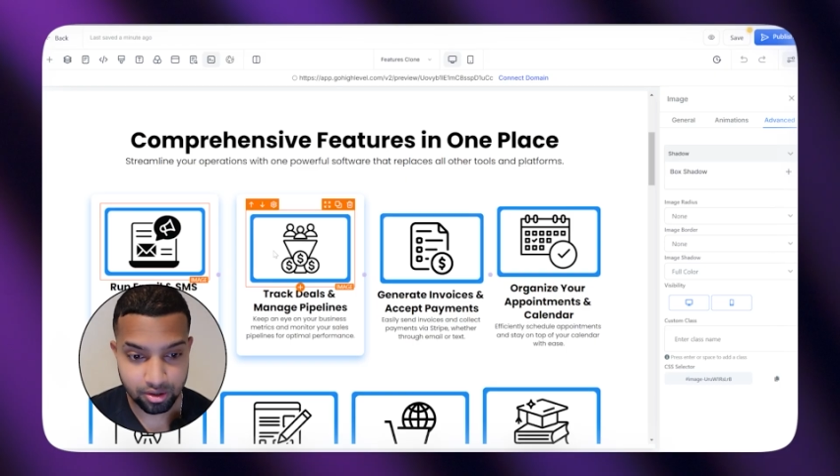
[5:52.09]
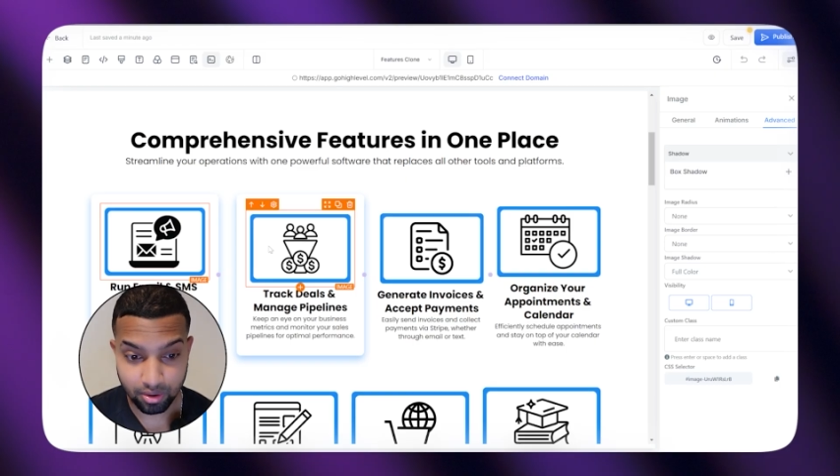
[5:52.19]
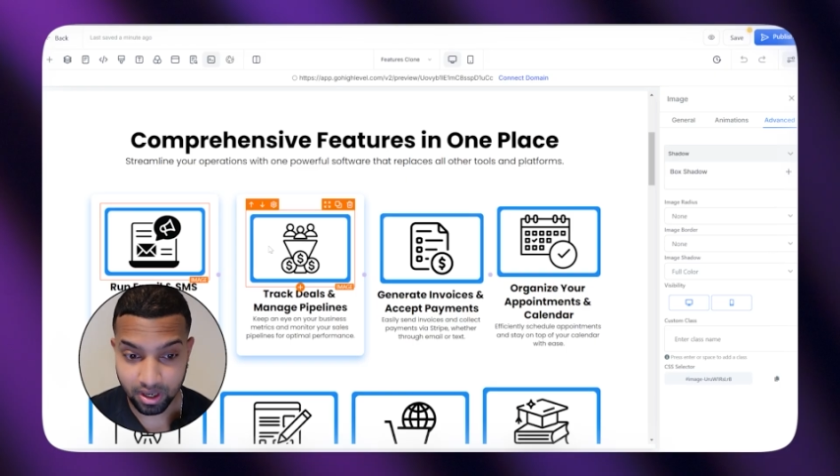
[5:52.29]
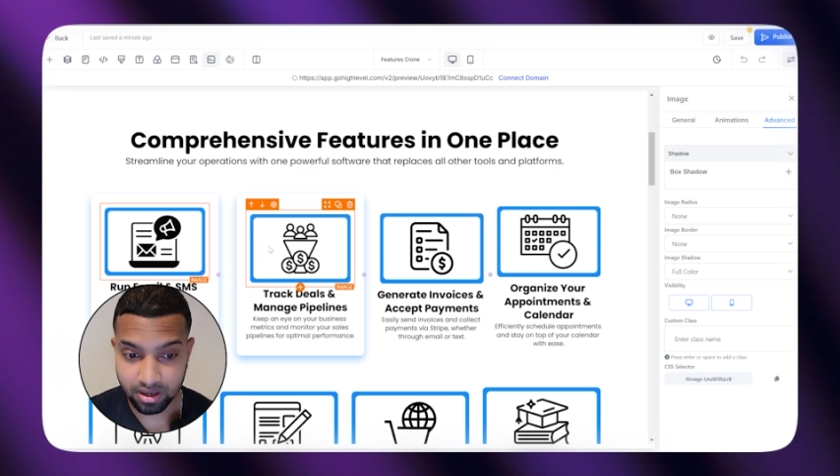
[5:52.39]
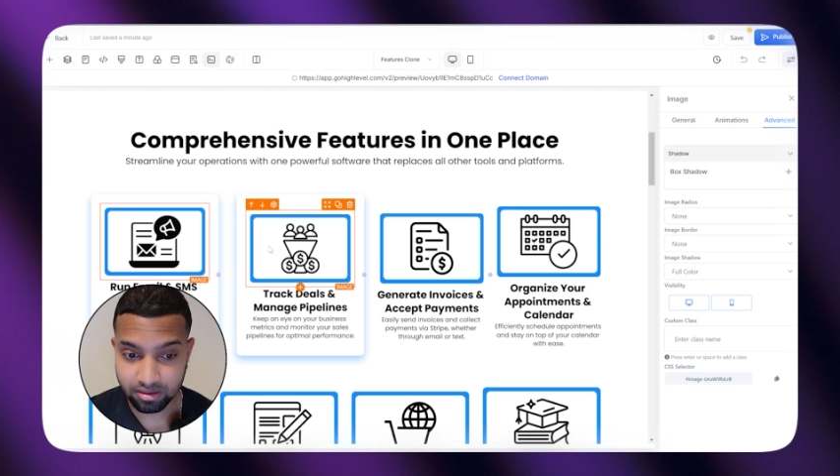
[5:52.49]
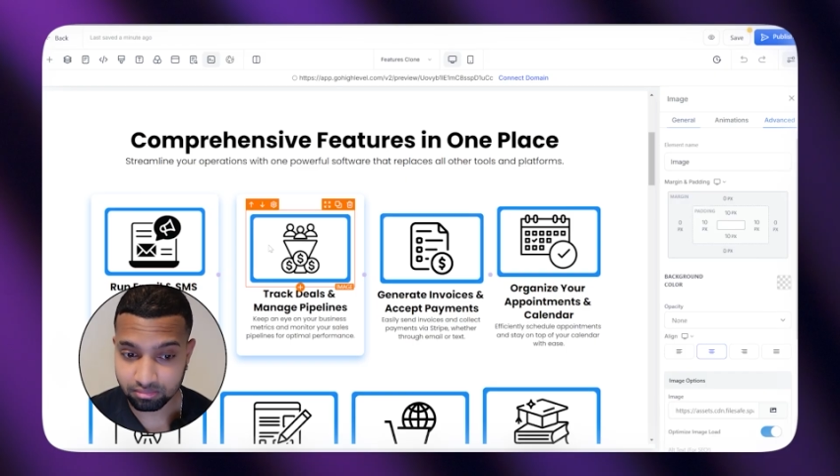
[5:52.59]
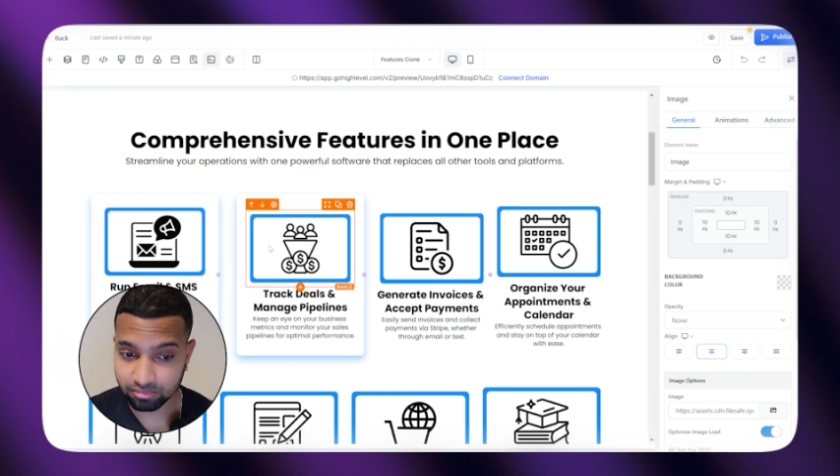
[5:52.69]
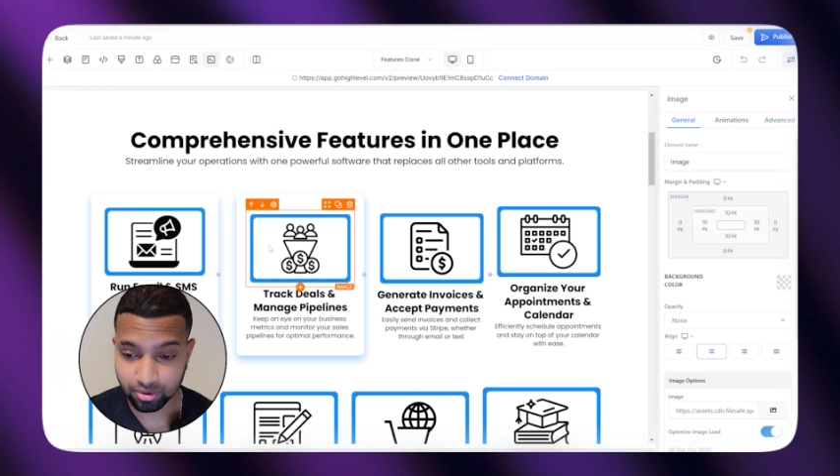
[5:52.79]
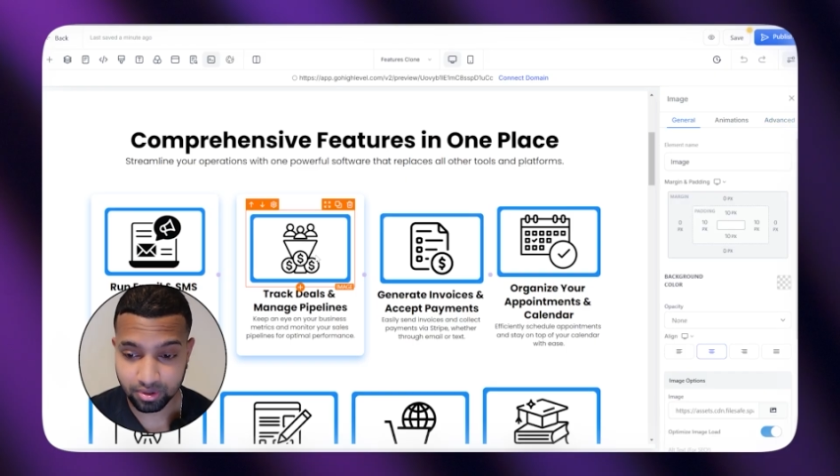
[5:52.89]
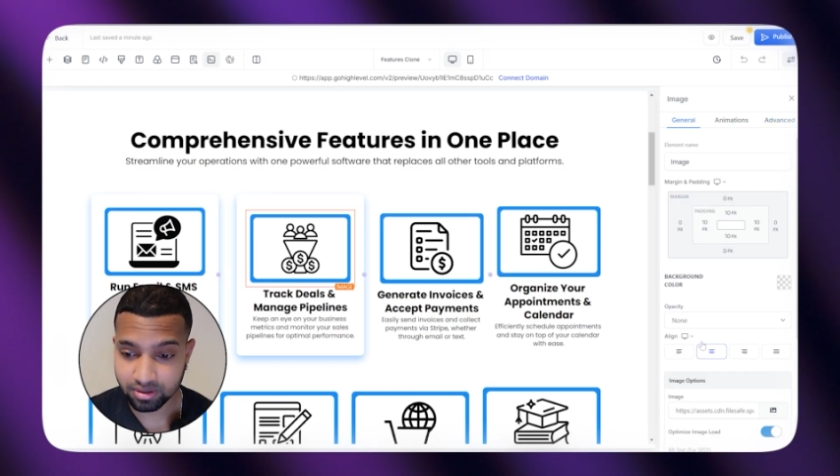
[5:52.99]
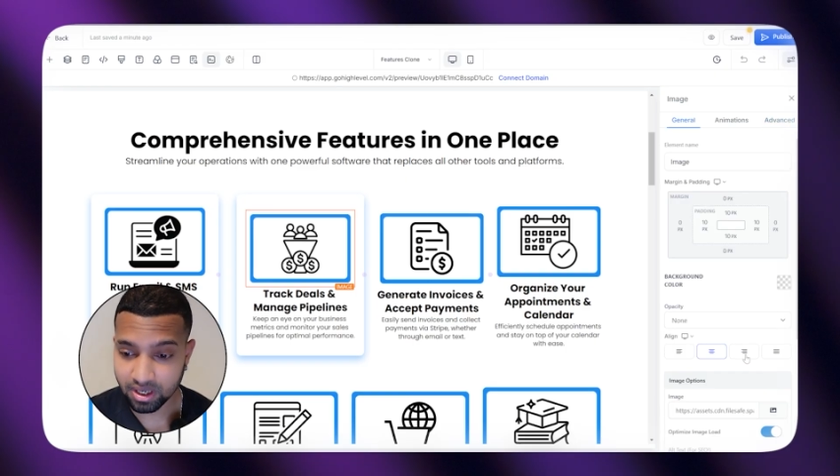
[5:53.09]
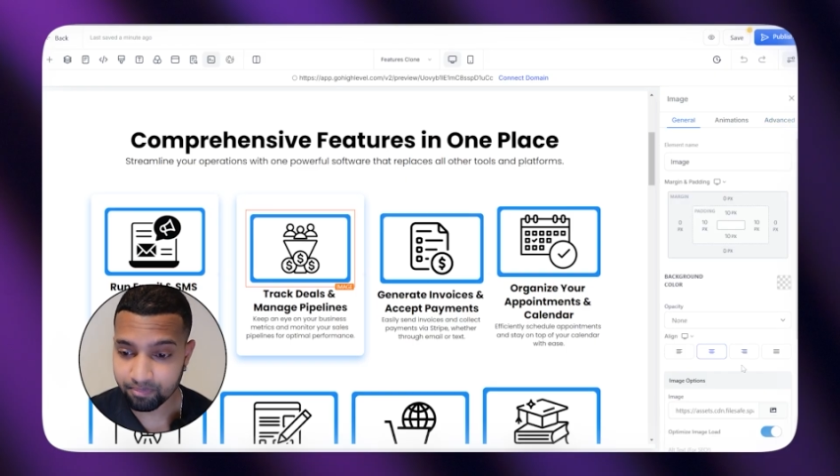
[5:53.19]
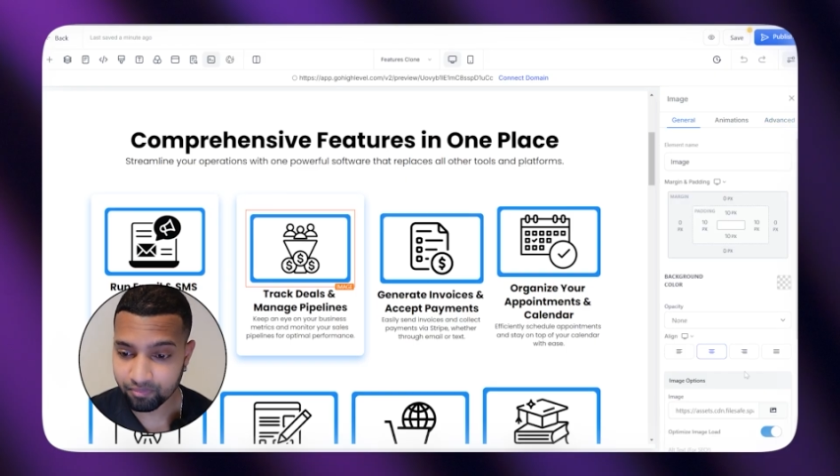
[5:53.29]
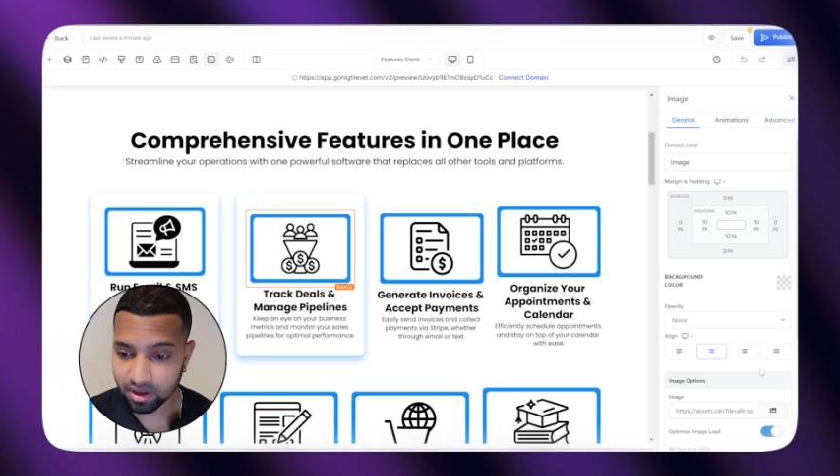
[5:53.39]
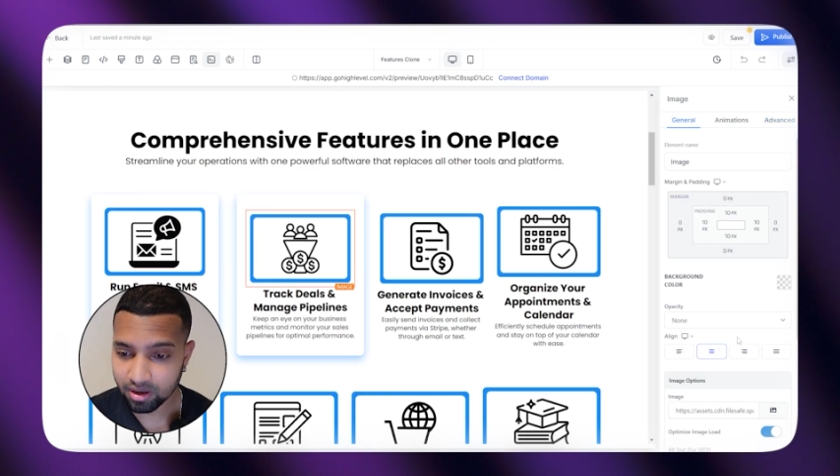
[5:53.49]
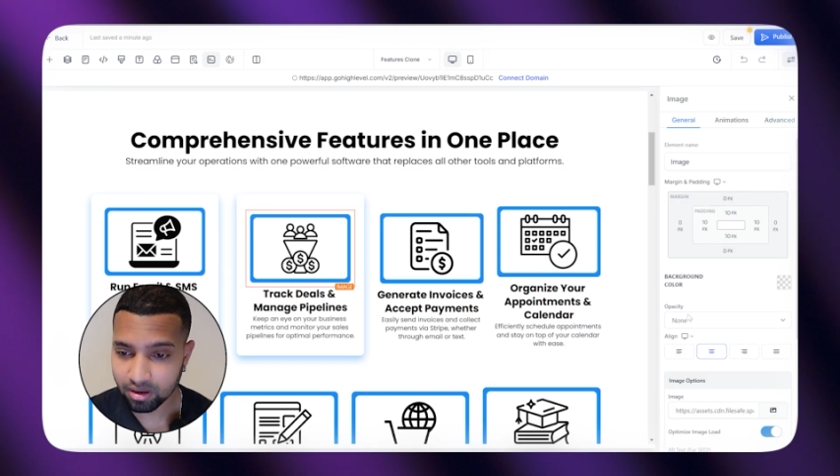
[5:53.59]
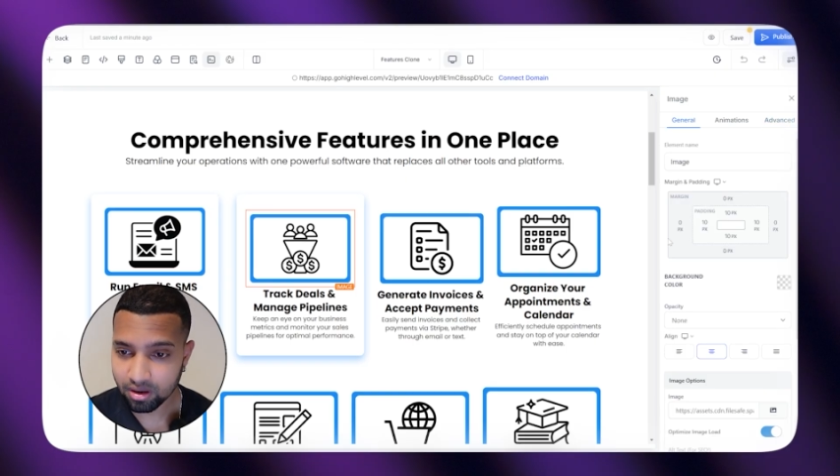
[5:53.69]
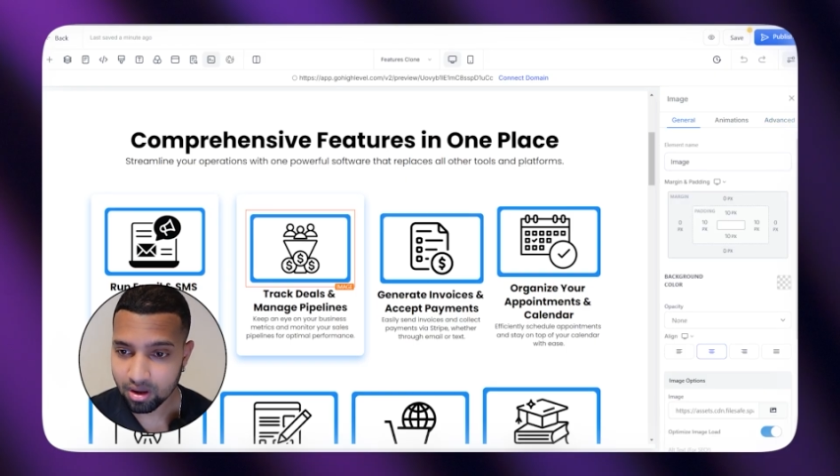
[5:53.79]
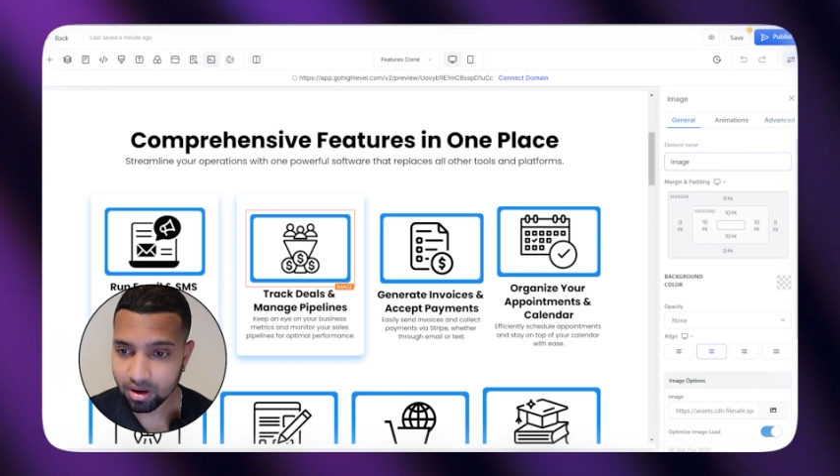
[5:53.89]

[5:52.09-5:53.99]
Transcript: you can do the same thing.